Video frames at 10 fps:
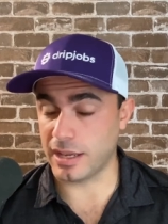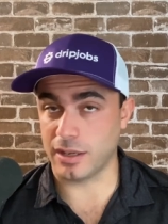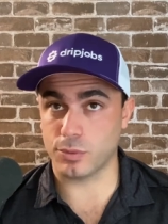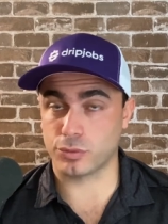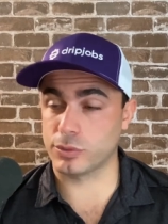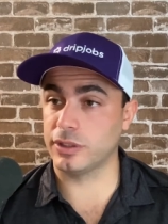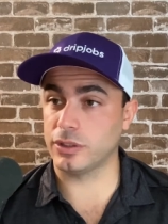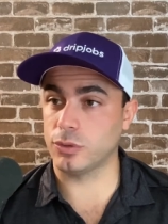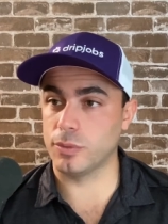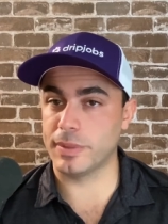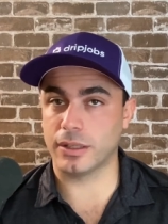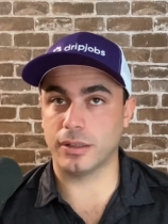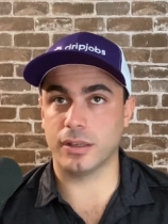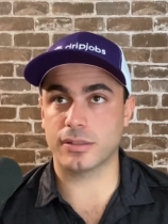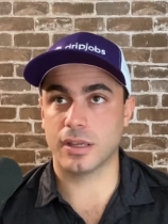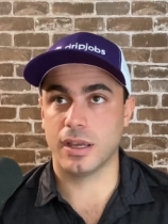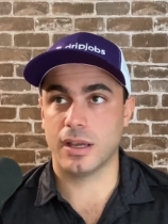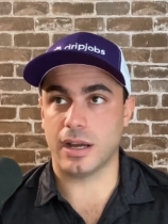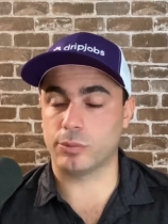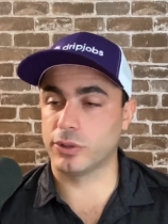And it was really cool because
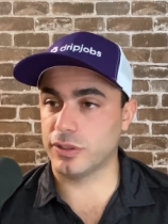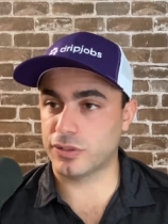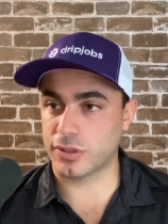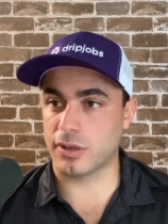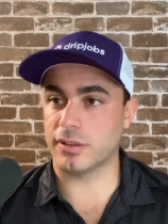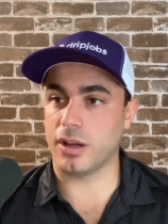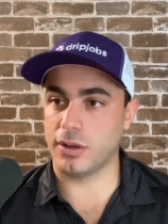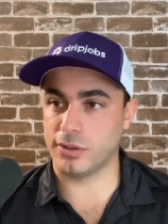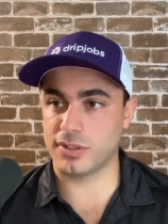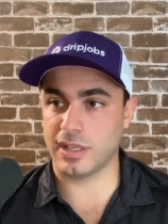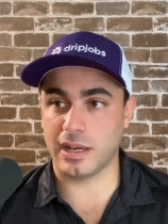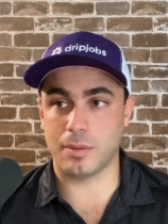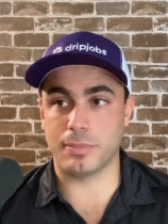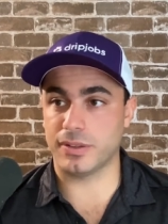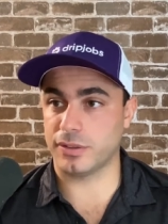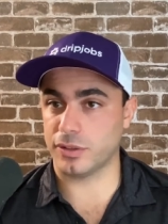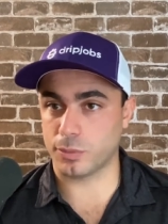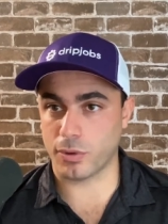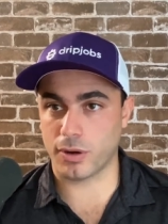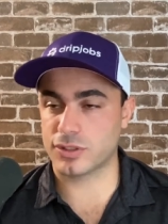I really started to understand how business
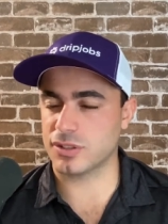worked,